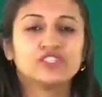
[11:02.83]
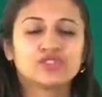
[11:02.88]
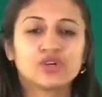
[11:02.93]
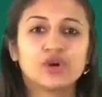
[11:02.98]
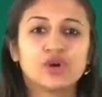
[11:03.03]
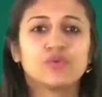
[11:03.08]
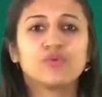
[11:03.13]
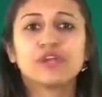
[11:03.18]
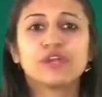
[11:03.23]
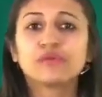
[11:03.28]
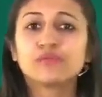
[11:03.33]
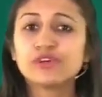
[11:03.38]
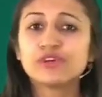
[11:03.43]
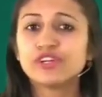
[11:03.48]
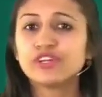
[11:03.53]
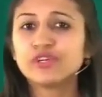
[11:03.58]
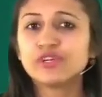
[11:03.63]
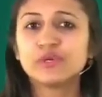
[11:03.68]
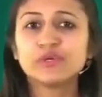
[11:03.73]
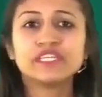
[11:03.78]
So what I'm
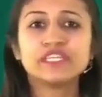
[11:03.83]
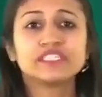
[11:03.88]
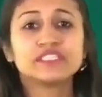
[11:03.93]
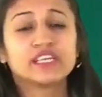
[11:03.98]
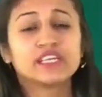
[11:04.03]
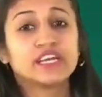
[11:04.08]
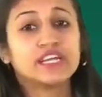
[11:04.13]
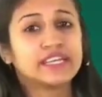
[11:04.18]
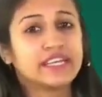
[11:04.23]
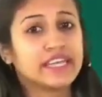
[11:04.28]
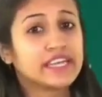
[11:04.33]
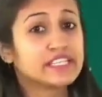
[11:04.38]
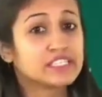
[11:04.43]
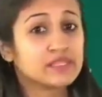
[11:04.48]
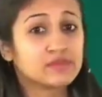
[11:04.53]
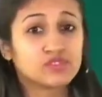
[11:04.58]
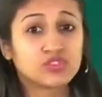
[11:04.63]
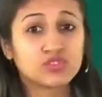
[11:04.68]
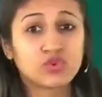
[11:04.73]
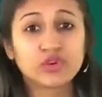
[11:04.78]
going to do is
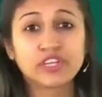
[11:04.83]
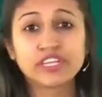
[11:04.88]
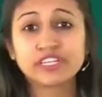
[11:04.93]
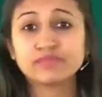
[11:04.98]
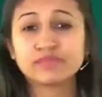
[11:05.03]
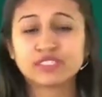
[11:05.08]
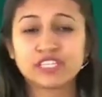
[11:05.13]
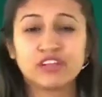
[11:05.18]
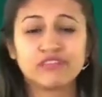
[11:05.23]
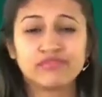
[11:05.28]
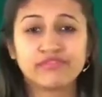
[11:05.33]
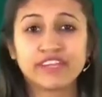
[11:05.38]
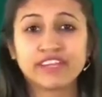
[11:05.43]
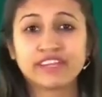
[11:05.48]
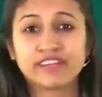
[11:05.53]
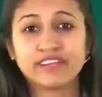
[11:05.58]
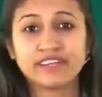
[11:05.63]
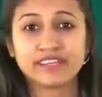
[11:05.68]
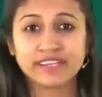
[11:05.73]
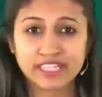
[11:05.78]
take some sodium
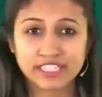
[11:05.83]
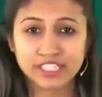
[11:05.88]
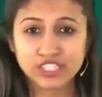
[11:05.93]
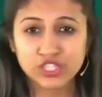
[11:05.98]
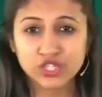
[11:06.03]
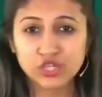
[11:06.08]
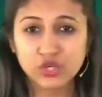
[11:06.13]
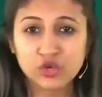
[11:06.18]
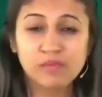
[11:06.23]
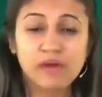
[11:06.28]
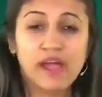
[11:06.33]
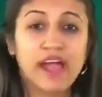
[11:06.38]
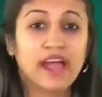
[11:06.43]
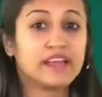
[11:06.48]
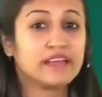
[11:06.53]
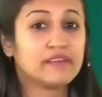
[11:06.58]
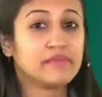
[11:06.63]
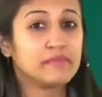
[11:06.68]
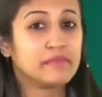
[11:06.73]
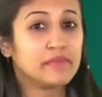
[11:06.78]
sulfate in a test tube
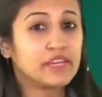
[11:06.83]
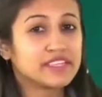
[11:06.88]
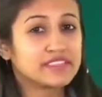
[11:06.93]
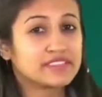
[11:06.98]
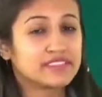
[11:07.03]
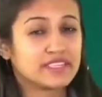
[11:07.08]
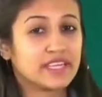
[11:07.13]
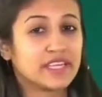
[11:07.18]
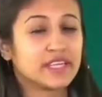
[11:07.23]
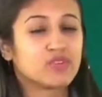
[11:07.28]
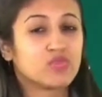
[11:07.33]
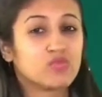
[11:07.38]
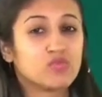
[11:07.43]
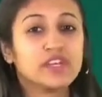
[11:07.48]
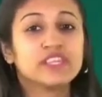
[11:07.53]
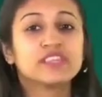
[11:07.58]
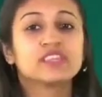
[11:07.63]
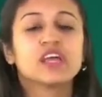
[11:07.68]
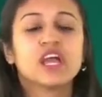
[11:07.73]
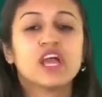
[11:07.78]
and mix it
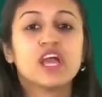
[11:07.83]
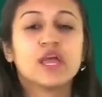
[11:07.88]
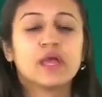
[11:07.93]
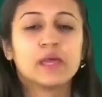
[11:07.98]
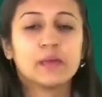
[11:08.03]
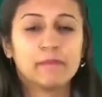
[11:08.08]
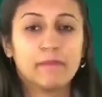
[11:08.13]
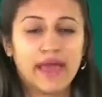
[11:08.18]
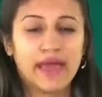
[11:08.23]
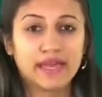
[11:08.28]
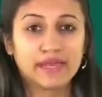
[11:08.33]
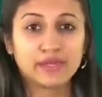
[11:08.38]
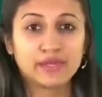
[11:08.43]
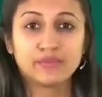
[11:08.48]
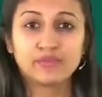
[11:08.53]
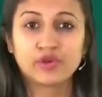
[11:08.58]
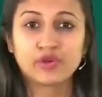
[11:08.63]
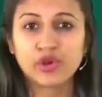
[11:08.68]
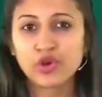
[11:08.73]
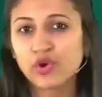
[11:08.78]
with
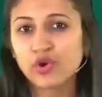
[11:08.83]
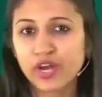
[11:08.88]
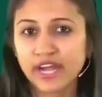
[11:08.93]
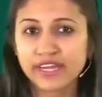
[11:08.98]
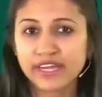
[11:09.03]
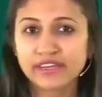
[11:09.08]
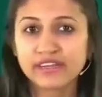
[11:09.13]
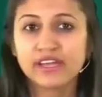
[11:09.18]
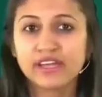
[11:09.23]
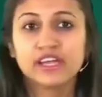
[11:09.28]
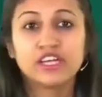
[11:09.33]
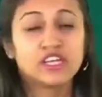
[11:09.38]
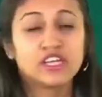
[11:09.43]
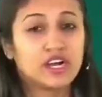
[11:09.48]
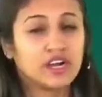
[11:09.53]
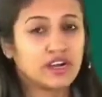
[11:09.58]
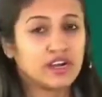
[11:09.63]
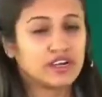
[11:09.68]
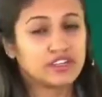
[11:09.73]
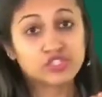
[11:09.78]
barium chloride
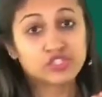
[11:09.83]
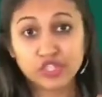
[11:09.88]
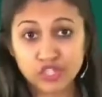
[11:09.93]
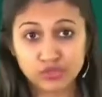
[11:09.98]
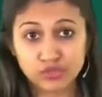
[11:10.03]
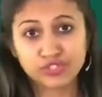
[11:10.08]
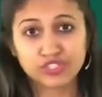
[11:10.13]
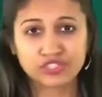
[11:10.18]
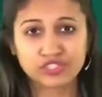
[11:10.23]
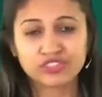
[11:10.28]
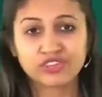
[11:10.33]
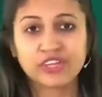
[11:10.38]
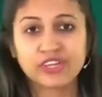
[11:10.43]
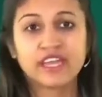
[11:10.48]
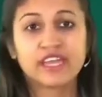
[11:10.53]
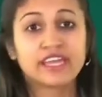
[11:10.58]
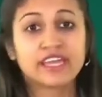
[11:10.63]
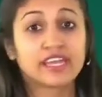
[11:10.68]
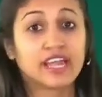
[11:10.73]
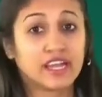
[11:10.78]
solution,
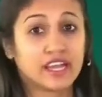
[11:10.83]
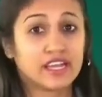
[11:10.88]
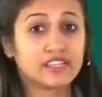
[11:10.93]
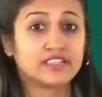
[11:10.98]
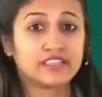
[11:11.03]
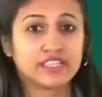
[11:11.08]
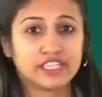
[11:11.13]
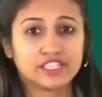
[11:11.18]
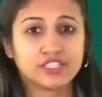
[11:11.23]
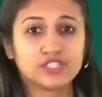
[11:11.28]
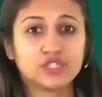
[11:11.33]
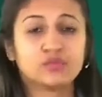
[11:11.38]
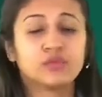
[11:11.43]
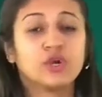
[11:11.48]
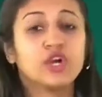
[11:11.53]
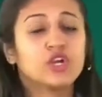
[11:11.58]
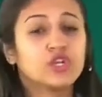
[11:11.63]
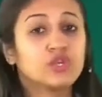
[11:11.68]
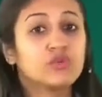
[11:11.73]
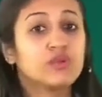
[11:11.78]
okay, in another test
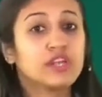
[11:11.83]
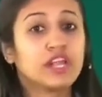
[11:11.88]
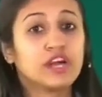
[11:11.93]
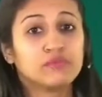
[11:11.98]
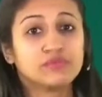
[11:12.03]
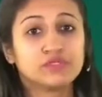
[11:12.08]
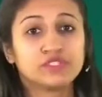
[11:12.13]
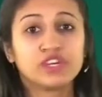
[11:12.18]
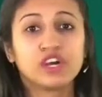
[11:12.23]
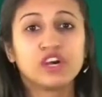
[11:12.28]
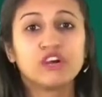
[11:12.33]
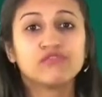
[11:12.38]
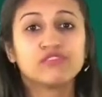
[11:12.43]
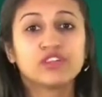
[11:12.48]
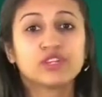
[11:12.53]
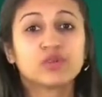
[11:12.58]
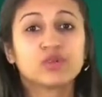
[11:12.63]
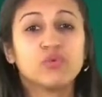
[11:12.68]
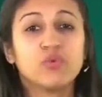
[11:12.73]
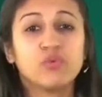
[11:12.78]
tube. You will
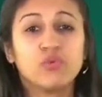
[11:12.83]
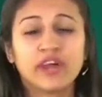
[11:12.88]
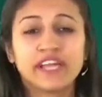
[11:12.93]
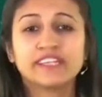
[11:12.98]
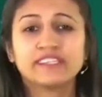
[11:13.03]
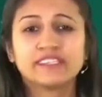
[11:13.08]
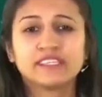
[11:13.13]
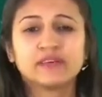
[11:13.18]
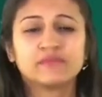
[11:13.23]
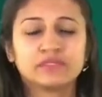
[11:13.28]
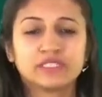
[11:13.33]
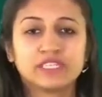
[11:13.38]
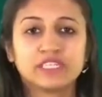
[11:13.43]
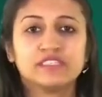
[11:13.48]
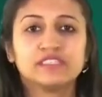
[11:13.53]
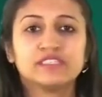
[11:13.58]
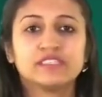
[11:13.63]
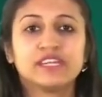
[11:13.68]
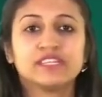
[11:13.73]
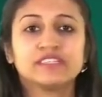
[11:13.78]
observe that a white
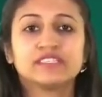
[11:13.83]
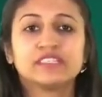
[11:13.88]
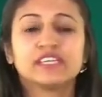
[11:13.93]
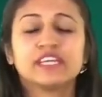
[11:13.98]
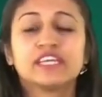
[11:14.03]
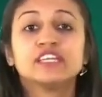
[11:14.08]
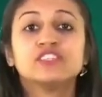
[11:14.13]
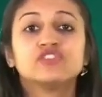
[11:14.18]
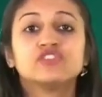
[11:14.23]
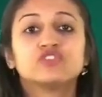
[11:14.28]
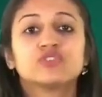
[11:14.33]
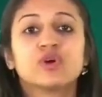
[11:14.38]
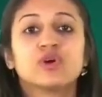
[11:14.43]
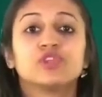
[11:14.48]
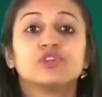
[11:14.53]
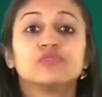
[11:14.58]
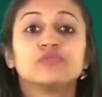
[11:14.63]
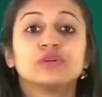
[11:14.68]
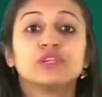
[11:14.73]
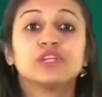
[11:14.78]
substance that is
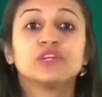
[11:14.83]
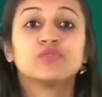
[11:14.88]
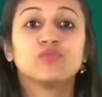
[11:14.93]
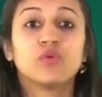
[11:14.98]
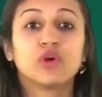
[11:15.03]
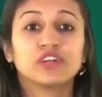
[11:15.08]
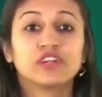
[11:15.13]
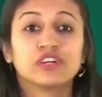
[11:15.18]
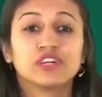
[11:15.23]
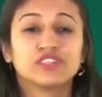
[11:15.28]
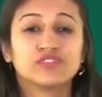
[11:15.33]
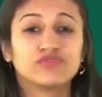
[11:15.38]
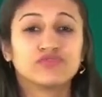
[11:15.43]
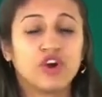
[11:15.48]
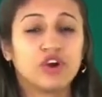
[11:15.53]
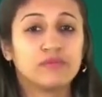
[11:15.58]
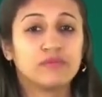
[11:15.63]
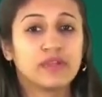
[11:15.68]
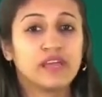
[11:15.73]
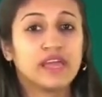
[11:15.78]
insoluble in water is
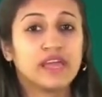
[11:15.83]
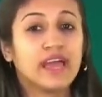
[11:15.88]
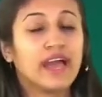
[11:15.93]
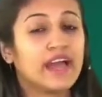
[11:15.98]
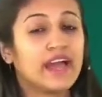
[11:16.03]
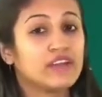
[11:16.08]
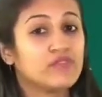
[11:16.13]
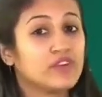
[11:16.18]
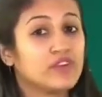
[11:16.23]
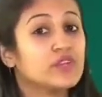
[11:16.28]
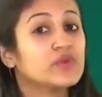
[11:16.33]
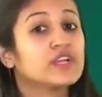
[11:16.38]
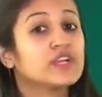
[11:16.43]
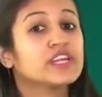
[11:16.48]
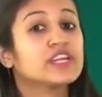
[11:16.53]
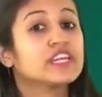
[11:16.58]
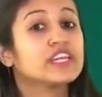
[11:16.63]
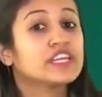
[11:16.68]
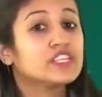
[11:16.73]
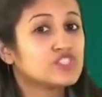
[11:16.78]
formed. And when you
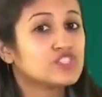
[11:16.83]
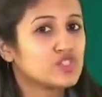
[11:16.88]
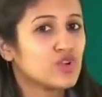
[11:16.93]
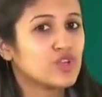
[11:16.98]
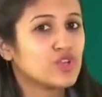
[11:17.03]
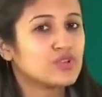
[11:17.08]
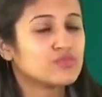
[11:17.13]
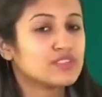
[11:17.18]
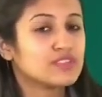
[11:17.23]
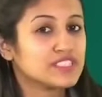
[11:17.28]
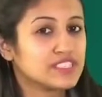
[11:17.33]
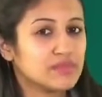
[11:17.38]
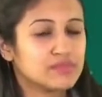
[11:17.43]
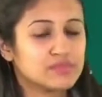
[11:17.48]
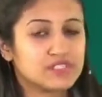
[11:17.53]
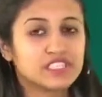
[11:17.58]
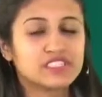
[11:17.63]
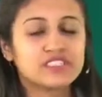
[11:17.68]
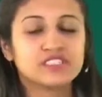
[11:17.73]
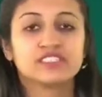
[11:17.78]
get an insoluble
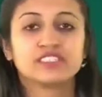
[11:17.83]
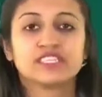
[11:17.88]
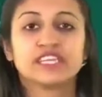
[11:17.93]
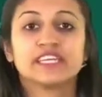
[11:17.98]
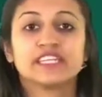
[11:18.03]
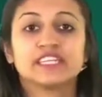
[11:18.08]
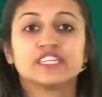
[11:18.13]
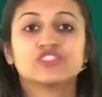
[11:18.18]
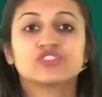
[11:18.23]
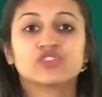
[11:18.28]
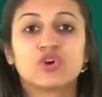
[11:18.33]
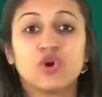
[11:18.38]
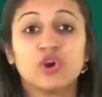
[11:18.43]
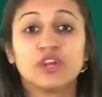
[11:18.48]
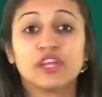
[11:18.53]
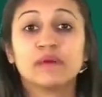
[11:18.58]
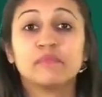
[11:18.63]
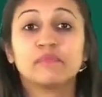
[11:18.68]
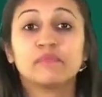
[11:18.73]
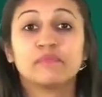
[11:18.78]
substance, it is
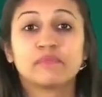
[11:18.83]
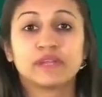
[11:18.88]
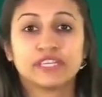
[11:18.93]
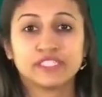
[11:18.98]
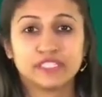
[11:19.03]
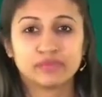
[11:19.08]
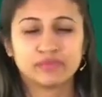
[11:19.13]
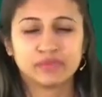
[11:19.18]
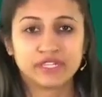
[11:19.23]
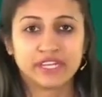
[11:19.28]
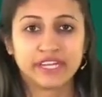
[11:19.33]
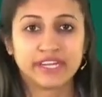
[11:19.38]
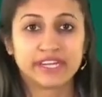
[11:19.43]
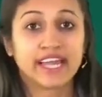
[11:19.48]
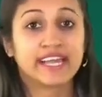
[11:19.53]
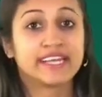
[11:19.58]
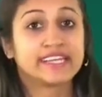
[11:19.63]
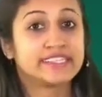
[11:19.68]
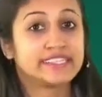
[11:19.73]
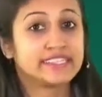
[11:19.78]
called a
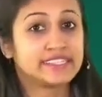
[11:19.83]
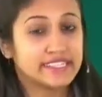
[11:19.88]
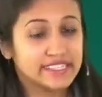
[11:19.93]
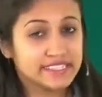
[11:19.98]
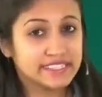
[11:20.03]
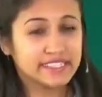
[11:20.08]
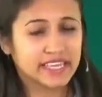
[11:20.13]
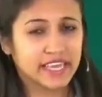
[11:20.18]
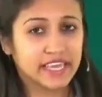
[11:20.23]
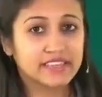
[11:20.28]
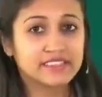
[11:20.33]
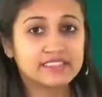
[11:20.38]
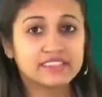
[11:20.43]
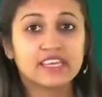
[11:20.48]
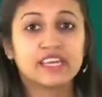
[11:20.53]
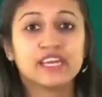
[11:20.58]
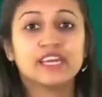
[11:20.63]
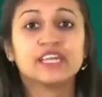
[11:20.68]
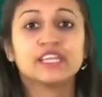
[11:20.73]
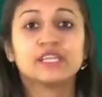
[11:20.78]
precipitate. And in this
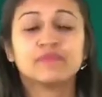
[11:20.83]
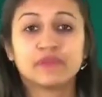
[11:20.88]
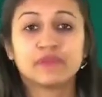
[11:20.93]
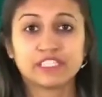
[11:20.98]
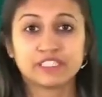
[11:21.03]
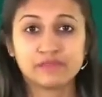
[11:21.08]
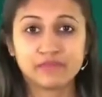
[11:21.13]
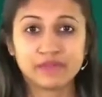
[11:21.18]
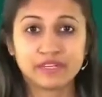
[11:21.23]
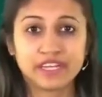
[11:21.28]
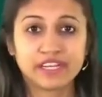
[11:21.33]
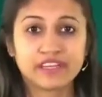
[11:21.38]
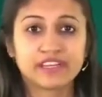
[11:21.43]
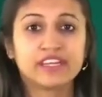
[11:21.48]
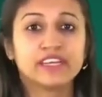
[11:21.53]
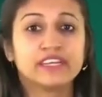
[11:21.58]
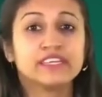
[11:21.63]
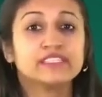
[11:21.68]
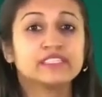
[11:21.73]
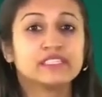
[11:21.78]
case, the
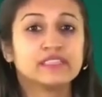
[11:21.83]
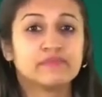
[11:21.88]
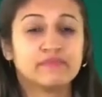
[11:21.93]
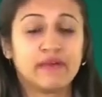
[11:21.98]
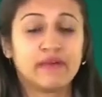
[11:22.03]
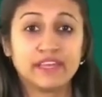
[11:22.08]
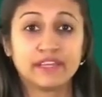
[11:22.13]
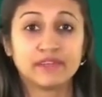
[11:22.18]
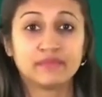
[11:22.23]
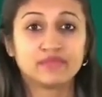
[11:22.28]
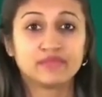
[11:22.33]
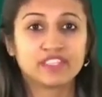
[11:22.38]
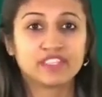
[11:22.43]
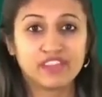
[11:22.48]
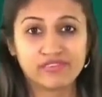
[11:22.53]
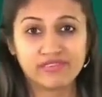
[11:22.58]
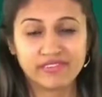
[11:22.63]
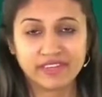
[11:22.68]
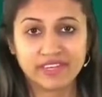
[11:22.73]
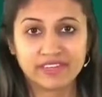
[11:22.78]
precipitate is barium
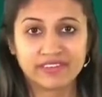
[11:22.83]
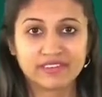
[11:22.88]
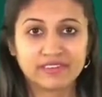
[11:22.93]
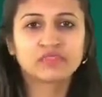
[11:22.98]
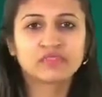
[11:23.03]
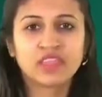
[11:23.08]
sulfate.